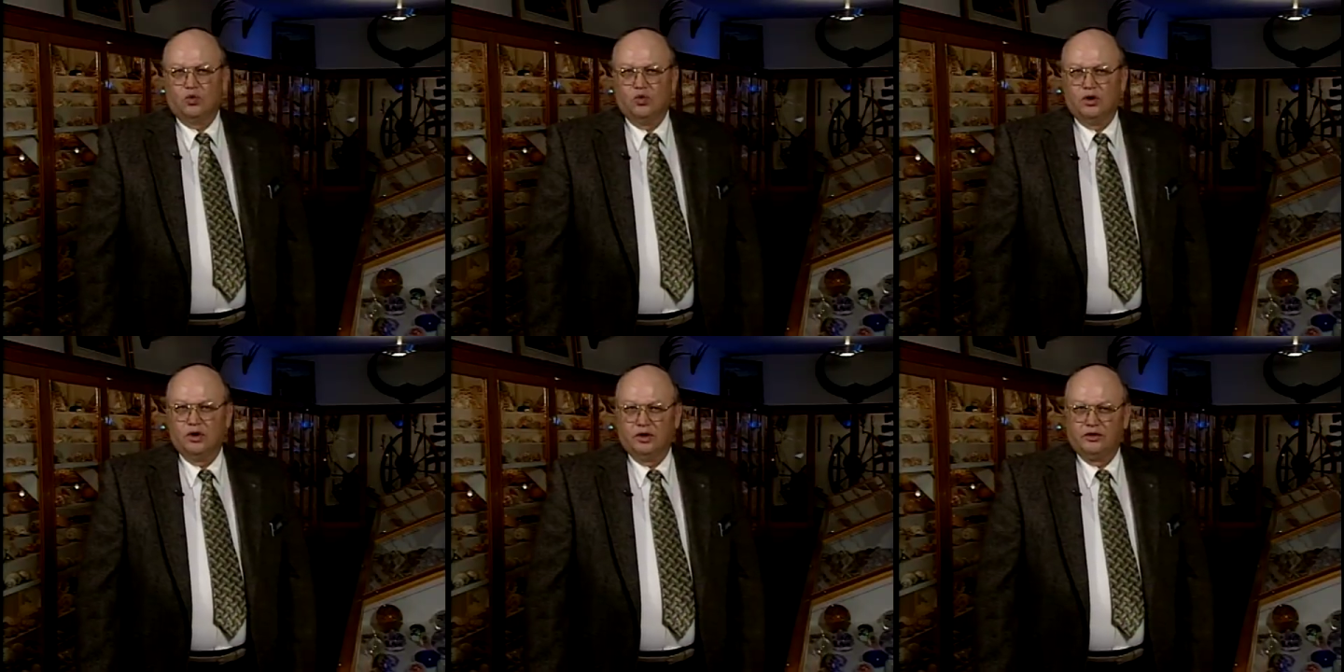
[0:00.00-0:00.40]

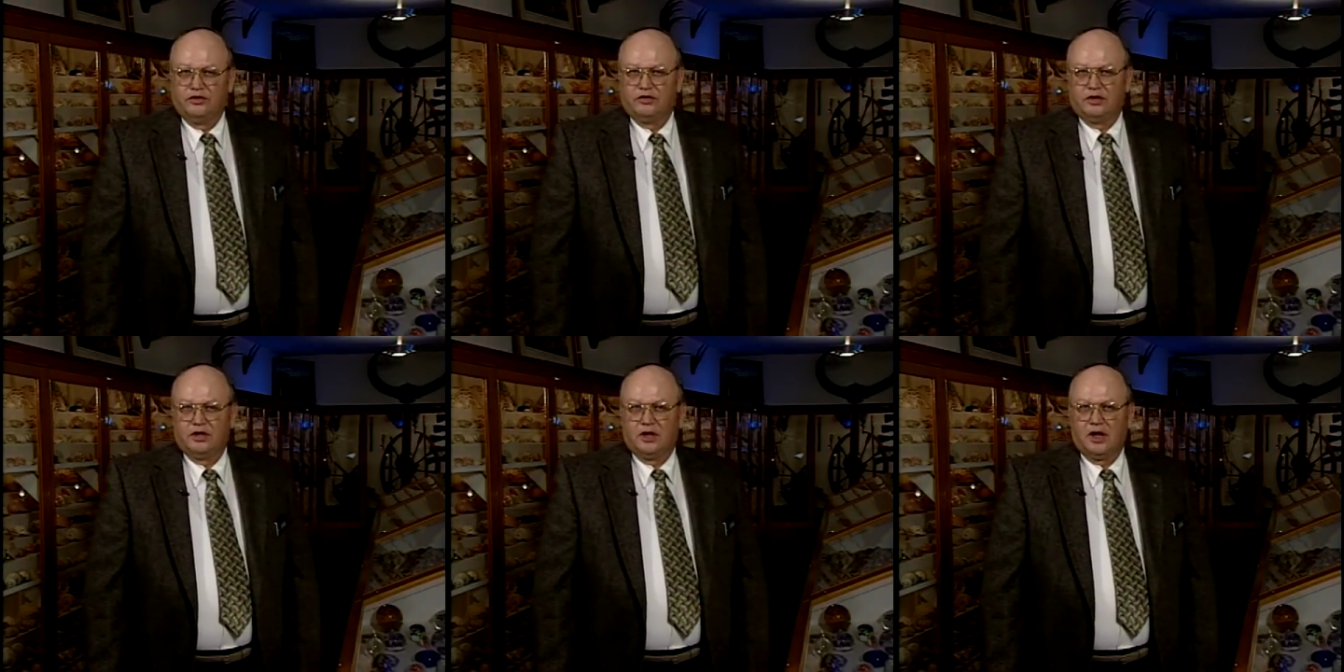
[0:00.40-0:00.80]

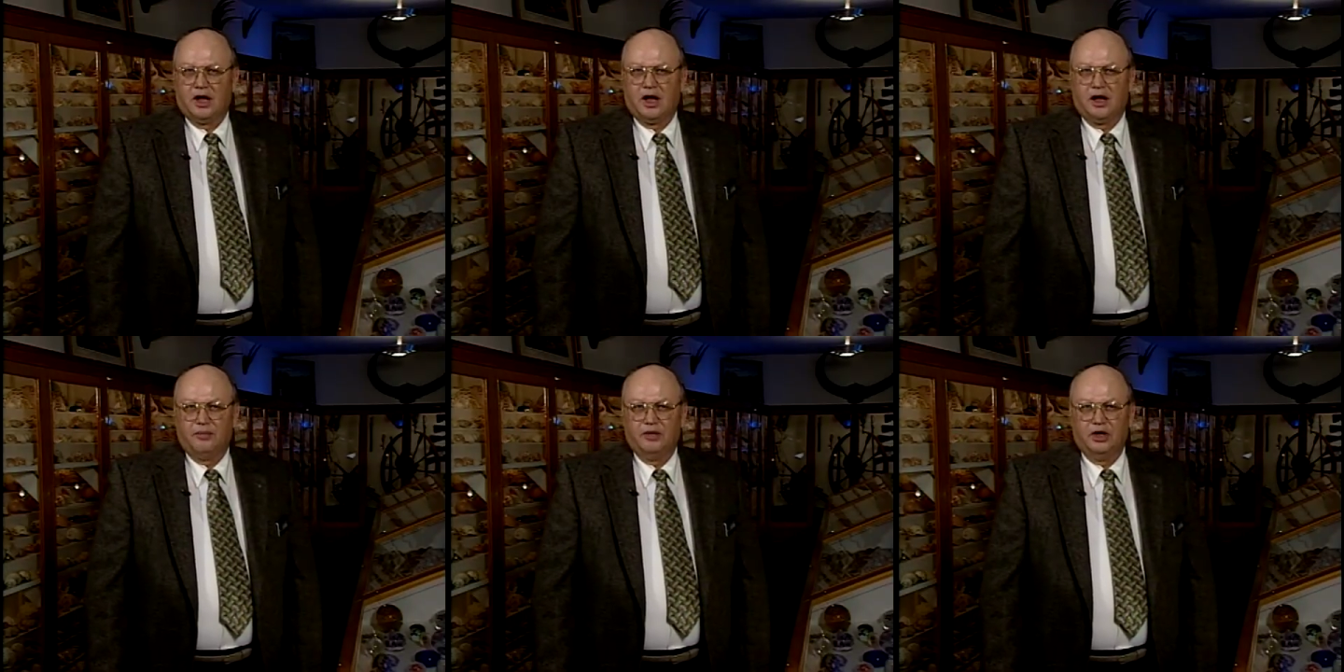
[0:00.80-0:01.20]
Ward's
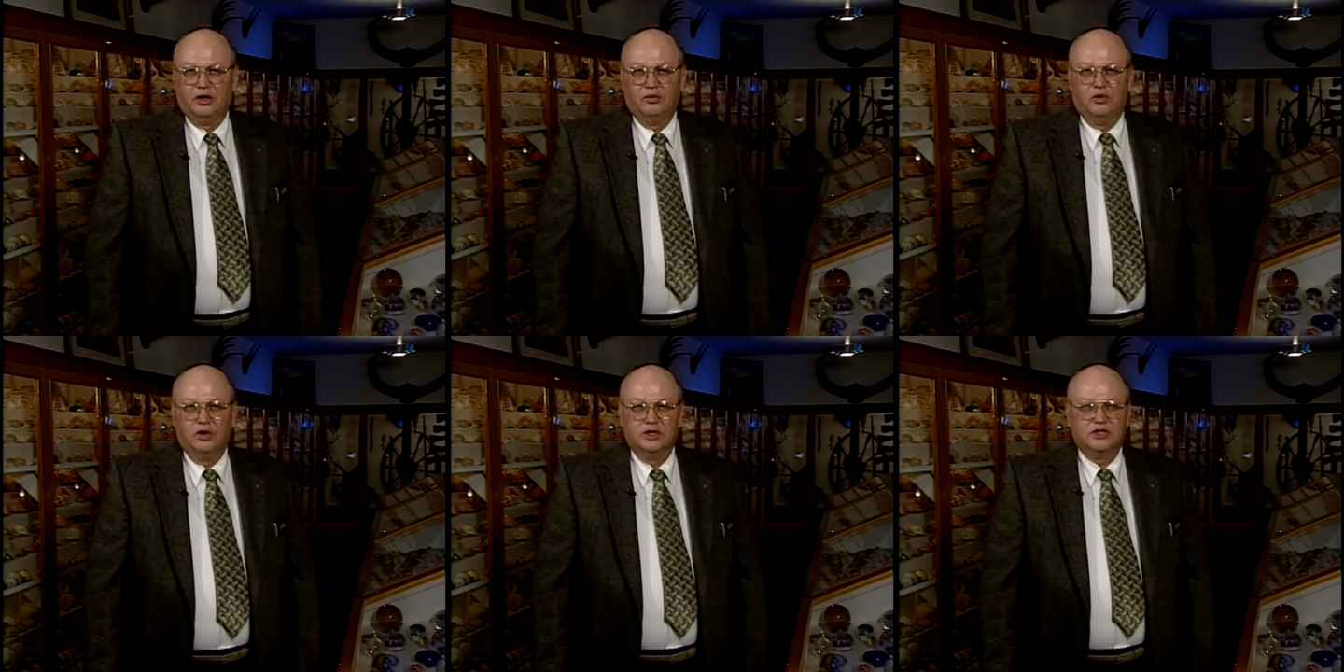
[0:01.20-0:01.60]

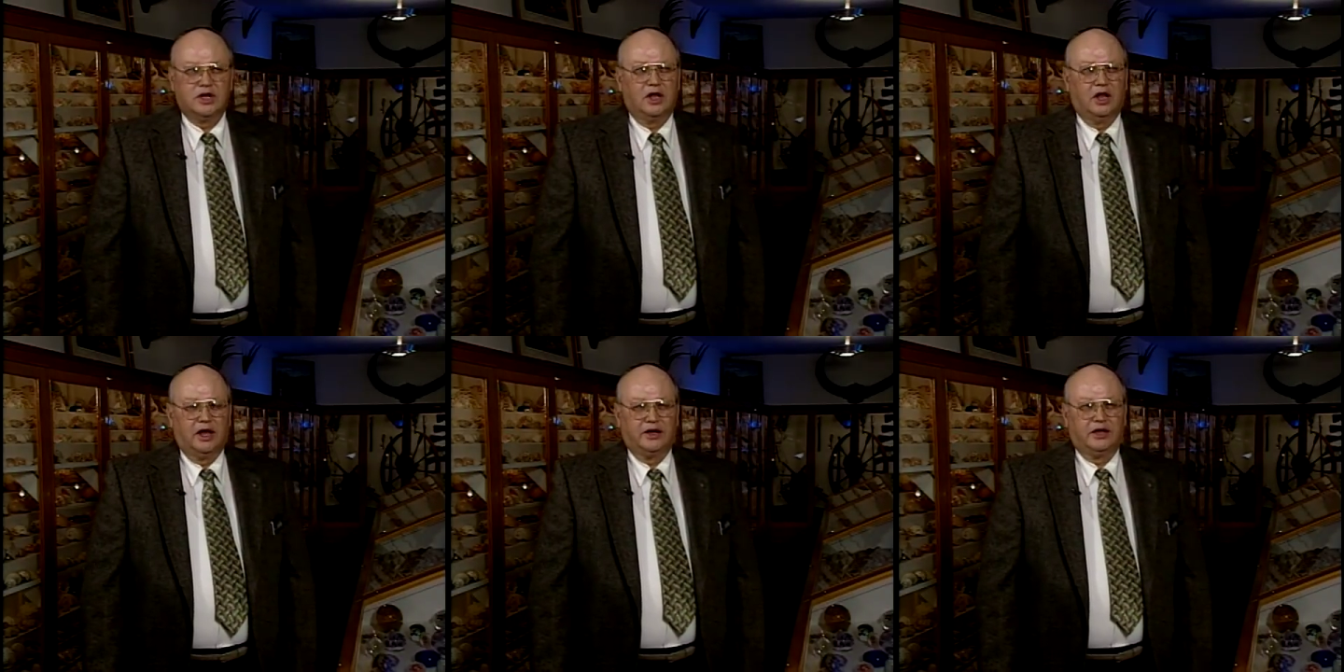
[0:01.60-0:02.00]
hobby was
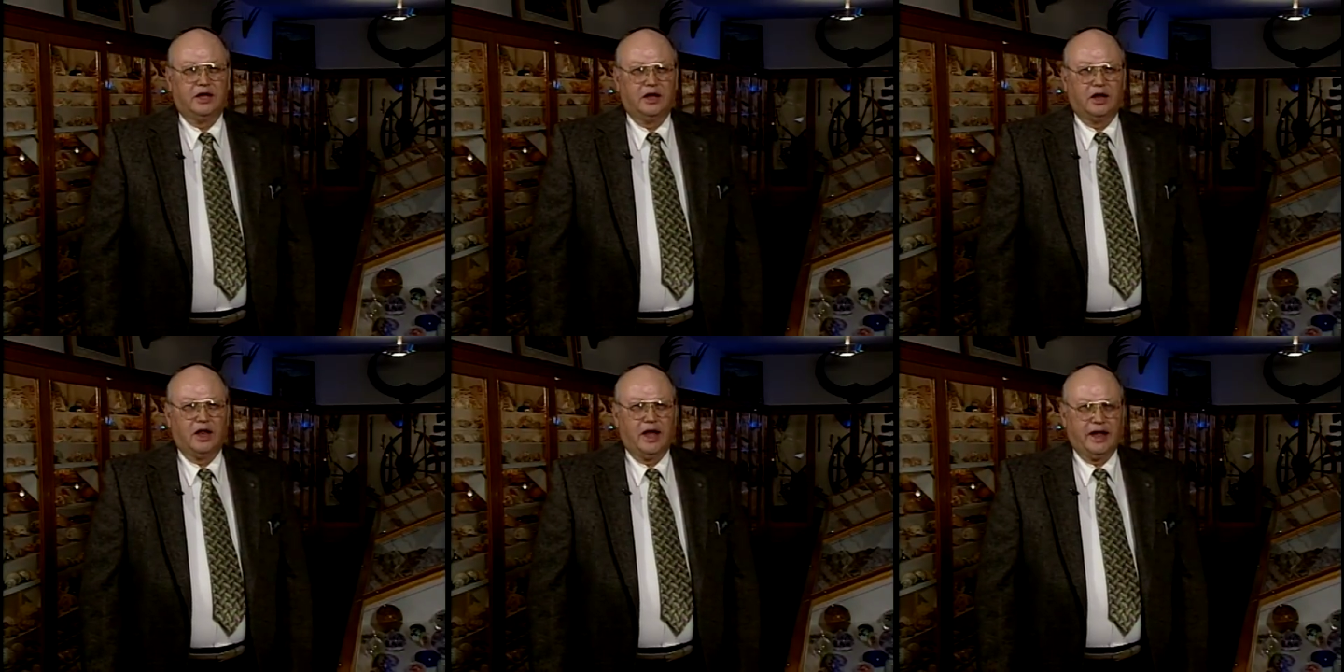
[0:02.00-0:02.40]

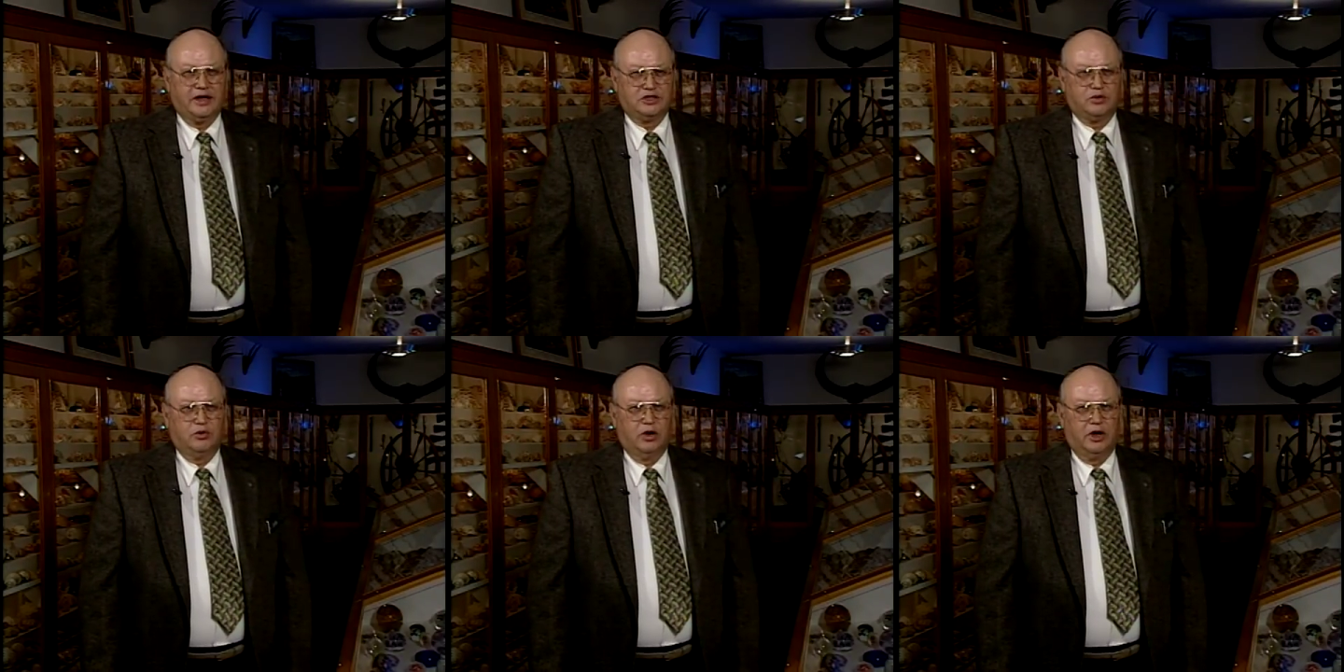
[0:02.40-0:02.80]
collecting
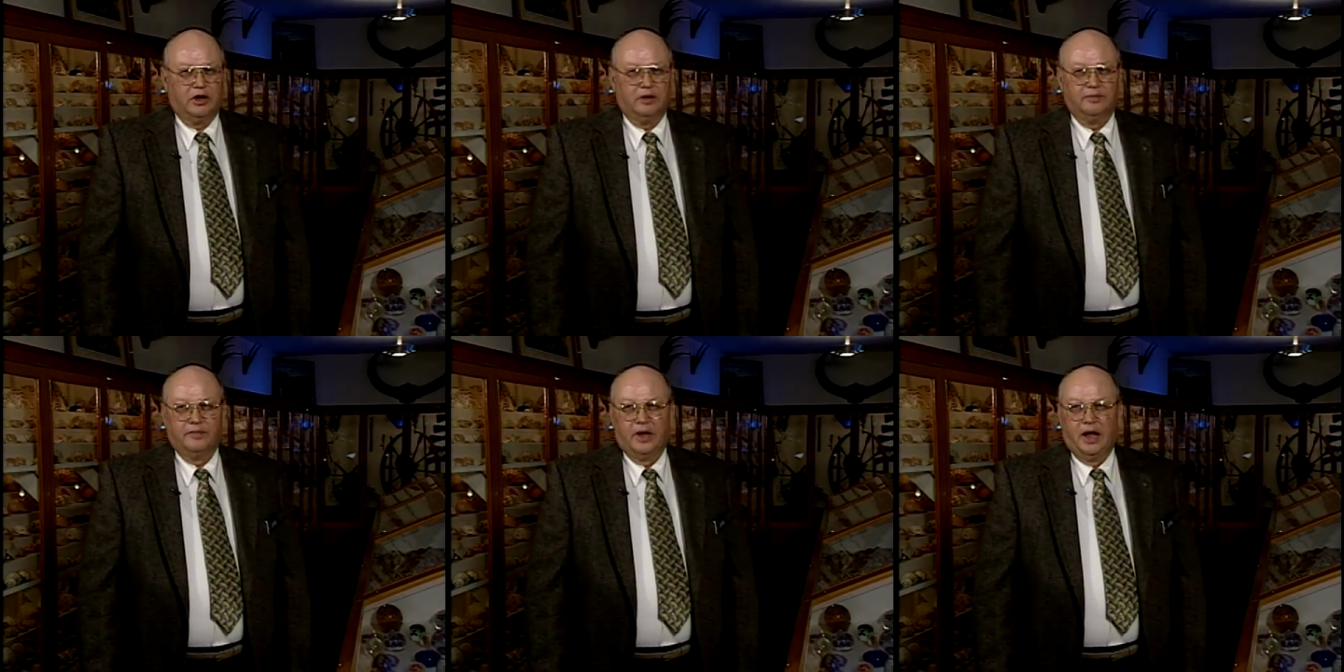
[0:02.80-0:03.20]

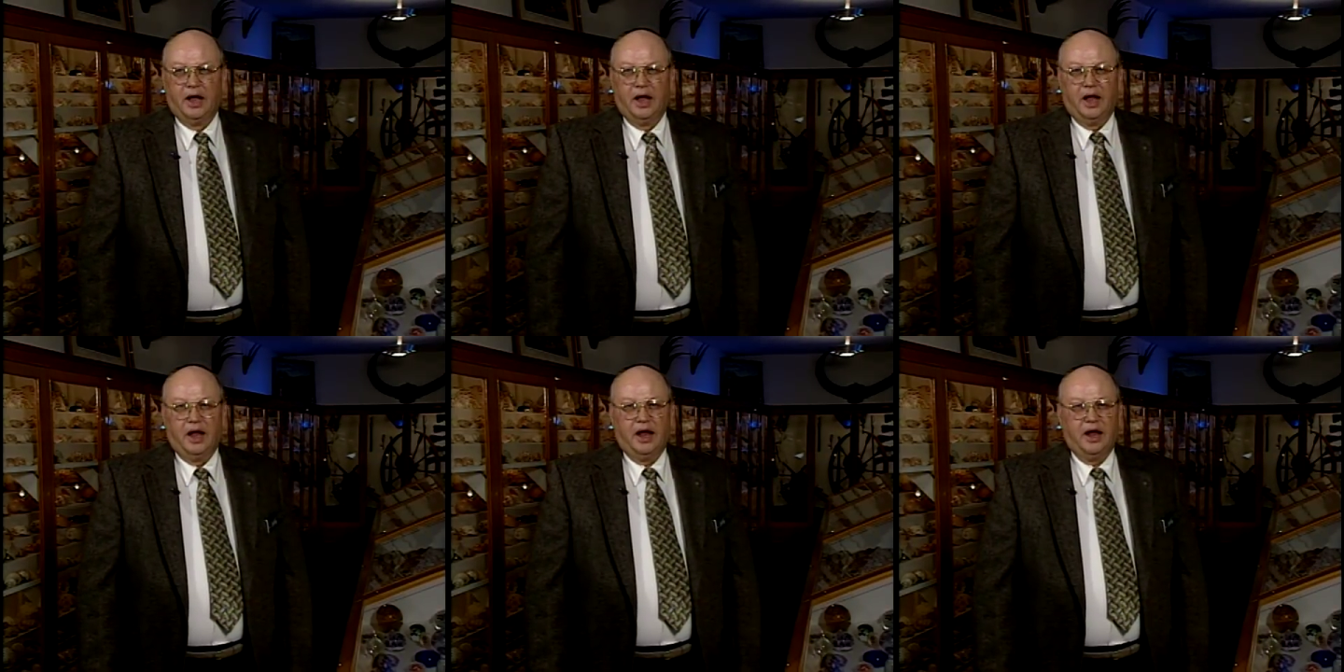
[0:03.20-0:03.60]
glassware,
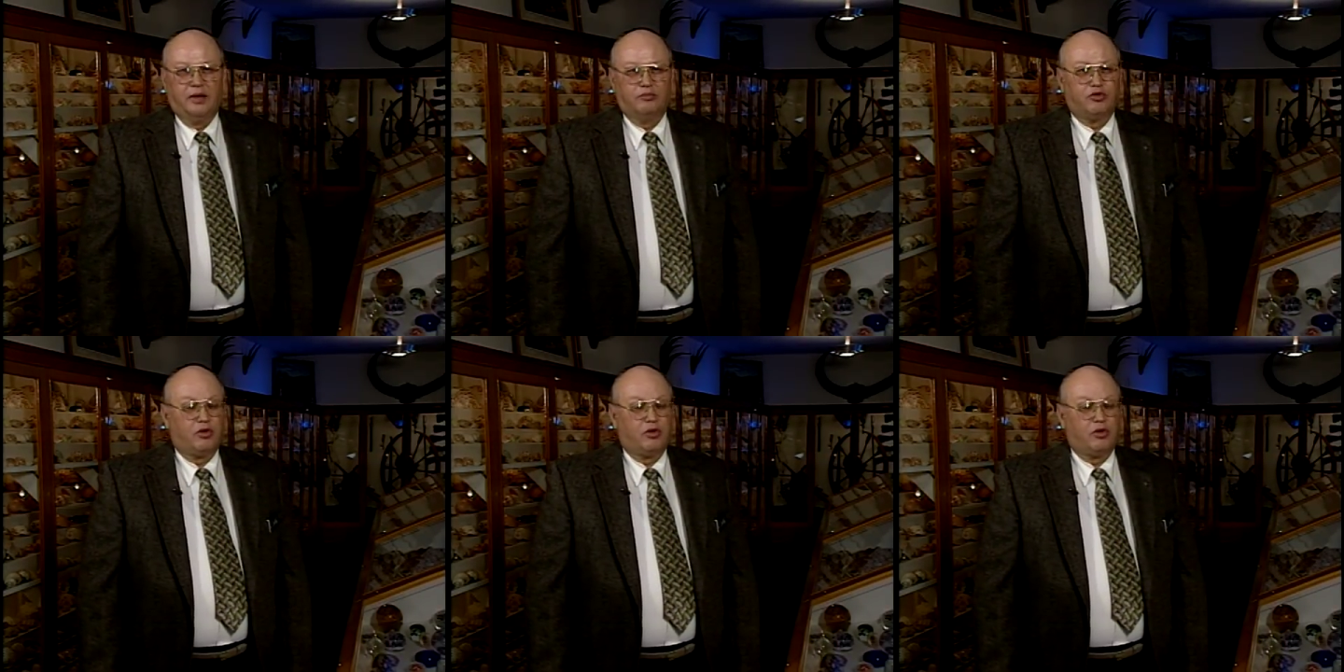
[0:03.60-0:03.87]
and